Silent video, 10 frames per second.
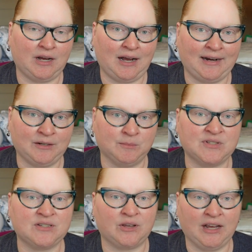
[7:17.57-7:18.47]

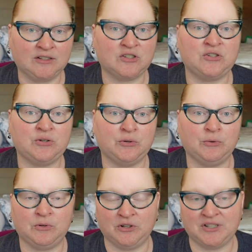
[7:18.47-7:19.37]
items to get
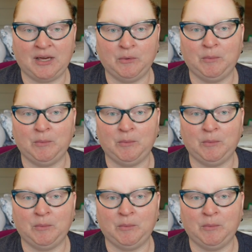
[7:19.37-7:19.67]
to your table